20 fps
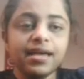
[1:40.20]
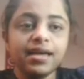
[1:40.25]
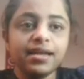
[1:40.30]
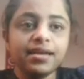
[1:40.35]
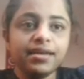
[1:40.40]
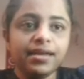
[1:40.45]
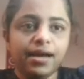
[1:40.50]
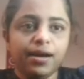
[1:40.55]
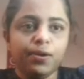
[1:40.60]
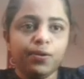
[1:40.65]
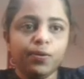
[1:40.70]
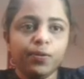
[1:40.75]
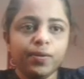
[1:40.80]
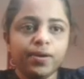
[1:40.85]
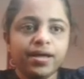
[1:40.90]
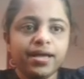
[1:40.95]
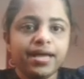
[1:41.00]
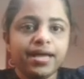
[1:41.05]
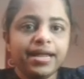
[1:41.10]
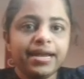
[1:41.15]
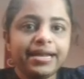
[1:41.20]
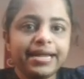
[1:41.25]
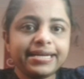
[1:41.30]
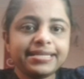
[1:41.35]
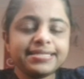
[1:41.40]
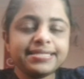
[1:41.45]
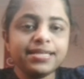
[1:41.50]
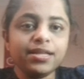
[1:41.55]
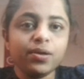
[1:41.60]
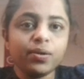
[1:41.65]
Now,
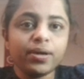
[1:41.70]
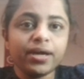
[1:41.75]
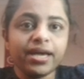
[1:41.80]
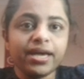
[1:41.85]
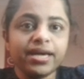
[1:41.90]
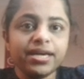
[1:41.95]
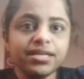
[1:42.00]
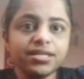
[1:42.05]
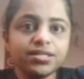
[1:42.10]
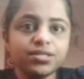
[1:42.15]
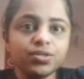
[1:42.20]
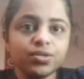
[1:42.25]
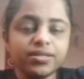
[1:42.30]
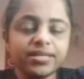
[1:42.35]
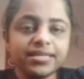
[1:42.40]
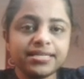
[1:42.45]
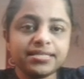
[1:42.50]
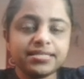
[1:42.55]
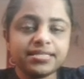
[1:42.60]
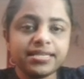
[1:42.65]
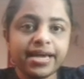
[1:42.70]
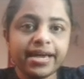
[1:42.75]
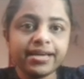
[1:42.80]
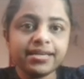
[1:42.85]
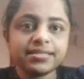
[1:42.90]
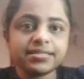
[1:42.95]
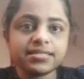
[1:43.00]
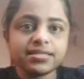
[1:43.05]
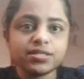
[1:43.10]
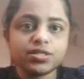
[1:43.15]
let's look into this
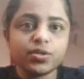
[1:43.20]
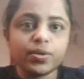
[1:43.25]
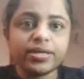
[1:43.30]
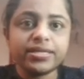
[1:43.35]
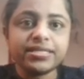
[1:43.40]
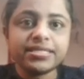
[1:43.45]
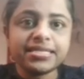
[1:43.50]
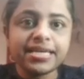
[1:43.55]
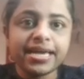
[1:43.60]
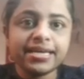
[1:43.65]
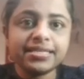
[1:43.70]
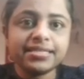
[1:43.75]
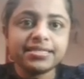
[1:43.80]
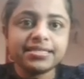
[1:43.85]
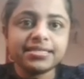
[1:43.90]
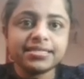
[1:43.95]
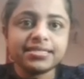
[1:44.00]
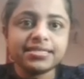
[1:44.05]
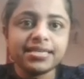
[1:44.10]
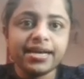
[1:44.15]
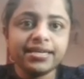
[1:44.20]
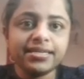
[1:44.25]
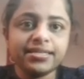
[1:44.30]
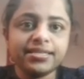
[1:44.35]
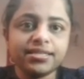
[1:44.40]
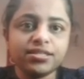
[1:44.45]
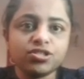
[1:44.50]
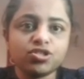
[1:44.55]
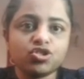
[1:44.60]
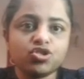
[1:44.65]
text. So it says
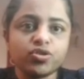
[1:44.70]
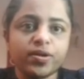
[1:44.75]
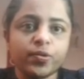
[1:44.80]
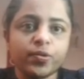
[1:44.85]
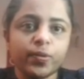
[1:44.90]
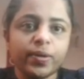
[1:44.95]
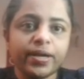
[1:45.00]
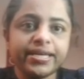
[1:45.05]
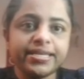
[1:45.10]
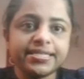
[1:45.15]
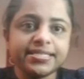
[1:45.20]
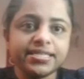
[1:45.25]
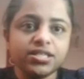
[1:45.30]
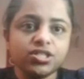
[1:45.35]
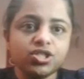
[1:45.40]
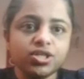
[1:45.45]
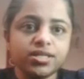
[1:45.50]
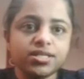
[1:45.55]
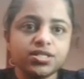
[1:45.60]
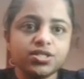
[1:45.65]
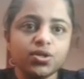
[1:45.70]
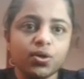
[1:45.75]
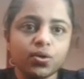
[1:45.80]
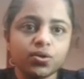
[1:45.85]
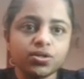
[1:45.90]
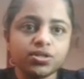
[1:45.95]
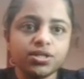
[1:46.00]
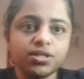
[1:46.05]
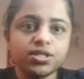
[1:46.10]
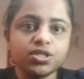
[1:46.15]
scientists generally suggest
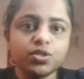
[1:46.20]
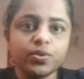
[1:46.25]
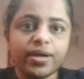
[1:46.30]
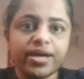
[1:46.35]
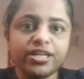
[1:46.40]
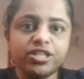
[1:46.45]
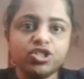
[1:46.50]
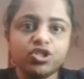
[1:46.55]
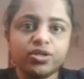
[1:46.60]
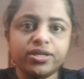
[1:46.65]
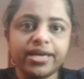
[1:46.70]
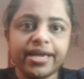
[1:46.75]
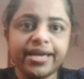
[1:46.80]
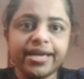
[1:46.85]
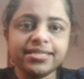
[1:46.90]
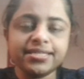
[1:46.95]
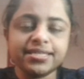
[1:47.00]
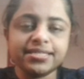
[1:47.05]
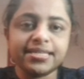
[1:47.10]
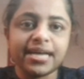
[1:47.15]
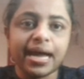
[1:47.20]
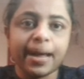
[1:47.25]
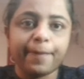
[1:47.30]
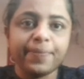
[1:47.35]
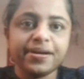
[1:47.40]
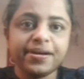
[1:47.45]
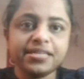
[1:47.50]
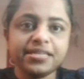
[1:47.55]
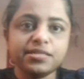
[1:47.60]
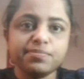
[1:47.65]
doctors to educate
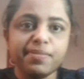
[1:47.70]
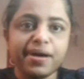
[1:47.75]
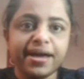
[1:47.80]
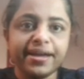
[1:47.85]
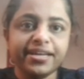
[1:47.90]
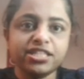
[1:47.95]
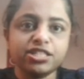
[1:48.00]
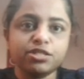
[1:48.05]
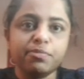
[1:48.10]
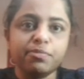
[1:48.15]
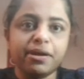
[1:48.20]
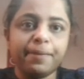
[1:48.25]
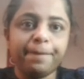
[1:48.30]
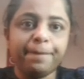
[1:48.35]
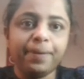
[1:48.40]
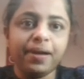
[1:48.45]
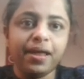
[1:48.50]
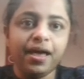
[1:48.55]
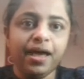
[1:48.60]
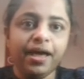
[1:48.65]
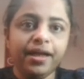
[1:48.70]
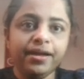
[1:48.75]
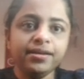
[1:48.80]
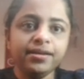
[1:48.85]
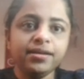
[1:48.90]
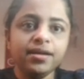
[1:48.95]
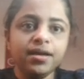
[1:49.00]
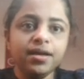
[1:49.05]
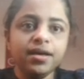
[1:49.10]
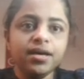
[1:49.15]
diabetes management plan
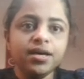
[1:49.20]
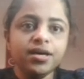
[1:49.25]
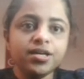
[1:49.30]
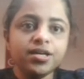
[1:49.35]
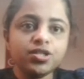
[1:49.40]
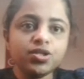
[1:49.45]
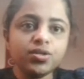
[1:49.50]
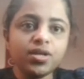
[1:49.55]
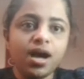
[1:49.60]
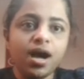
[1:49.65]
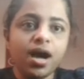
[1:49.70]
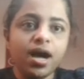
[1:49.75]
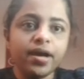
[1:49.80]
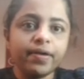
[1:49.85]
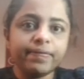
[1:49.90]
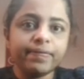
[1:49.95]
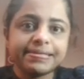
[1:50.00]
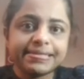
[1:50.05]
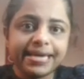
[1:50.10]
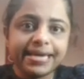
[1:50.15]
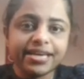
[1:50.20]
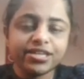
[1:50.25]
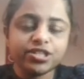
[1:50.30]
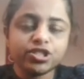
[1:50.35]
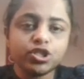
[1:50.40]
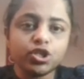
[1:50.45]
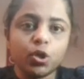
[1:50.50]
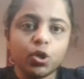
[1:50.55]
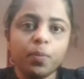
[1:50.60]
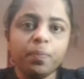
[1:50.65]
to the high risk
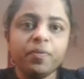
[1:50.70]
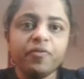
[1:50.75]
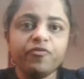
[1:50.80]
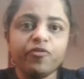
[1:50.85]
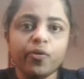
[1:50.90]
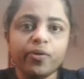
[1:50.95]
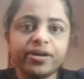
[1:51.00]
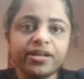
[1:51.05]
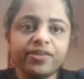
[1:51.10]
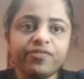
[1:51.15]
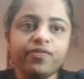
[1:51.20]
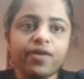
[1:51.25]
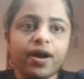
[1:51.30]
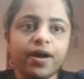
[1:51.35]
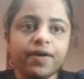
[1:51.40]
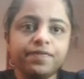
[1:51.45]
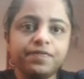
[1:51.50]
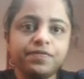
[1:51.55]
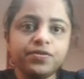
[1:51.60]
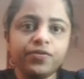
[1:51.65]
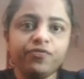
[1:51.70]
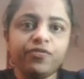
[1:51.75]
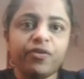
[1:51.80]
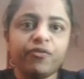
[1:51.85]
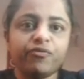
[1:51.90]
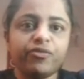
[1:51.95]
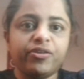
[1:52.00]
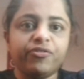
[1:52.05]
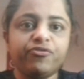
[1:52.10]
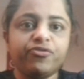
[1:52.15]
age group 45 to
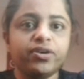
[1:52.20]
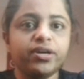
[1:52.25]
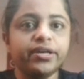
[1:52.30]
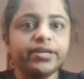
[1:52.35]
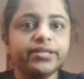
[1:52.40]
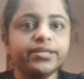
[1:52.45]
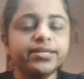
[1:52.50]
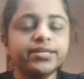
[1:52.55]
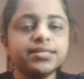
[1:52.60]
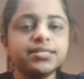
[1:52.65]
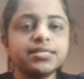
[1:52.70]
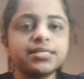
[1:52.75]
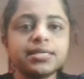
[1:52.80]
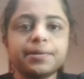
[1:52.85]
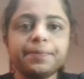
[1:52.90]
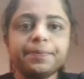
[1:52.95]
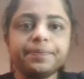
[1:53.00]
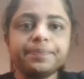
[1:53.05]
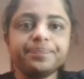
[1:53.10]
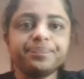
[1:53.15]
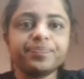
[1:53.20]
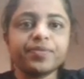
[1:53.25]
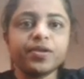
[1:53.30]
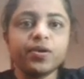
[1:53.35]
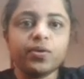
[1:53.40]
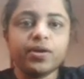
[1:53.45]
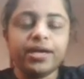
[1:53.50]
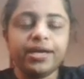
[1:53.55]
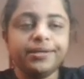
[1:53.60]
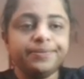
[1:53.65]
55 years.
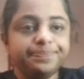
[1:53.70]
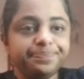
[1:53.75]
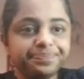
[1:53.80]
Okay.